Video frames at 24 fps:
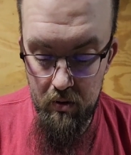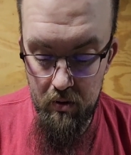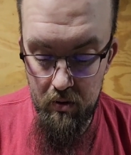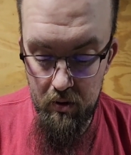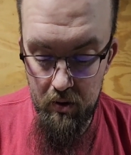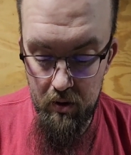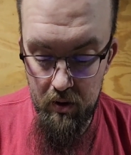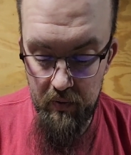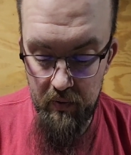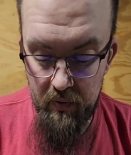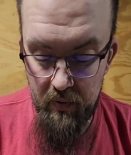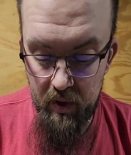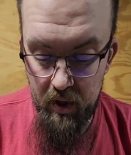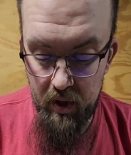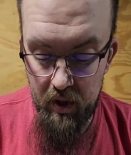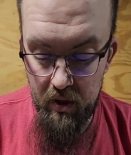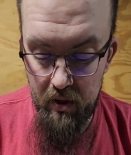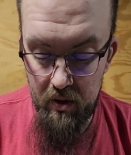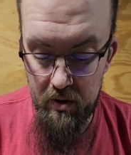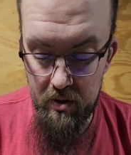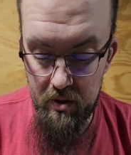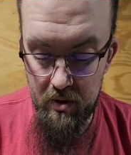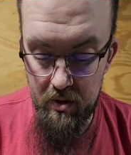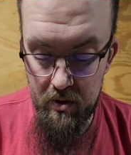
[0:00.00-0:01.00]
It
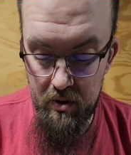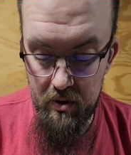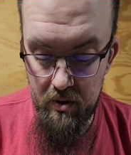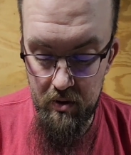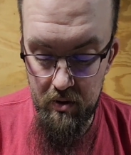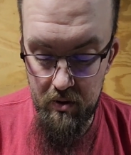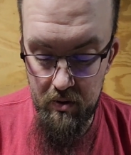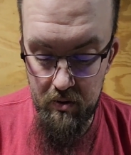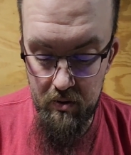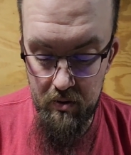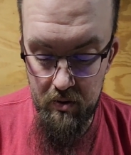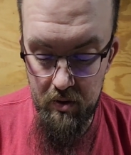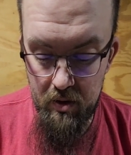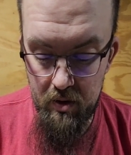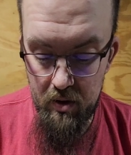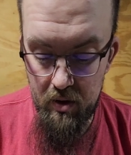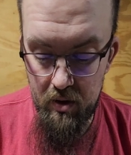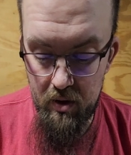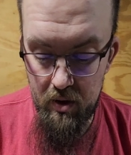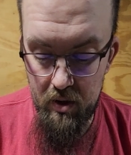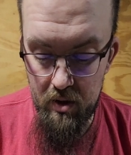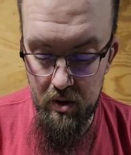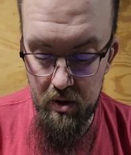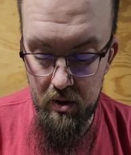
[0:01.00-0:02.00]
fires.
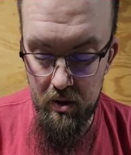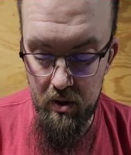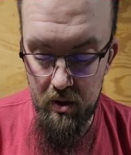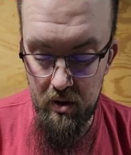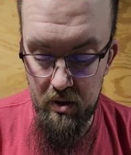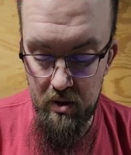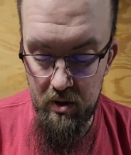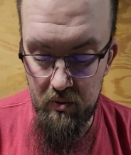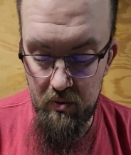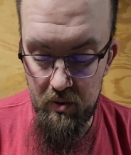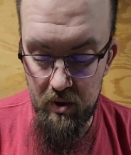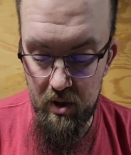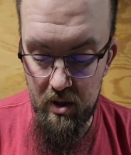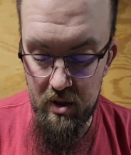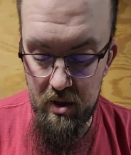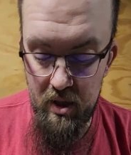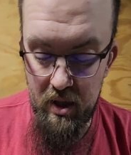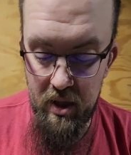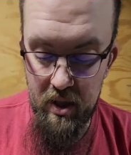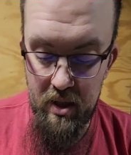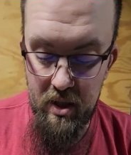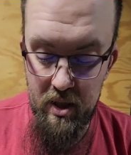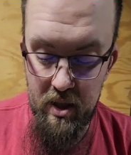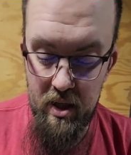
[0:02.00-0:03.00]
As long as it works
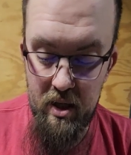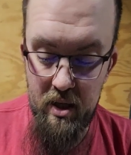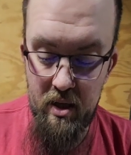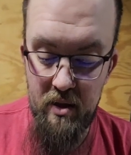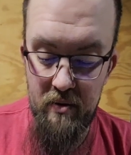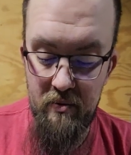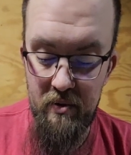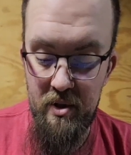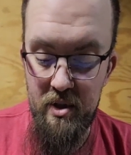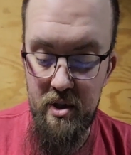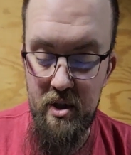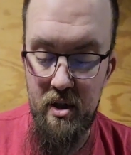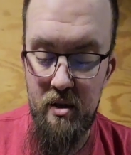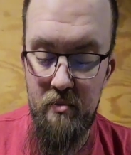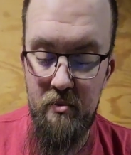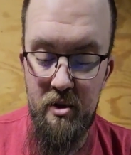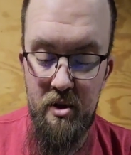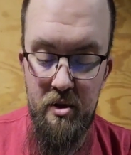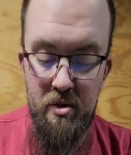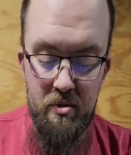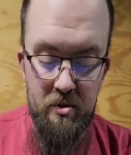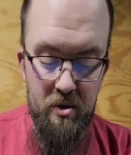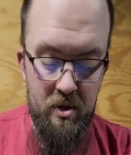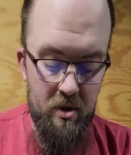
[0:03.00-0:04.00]
like that every time you
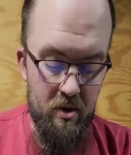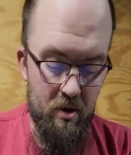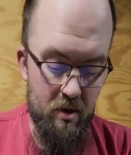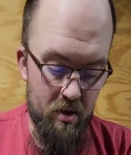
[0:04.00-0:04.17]
do it,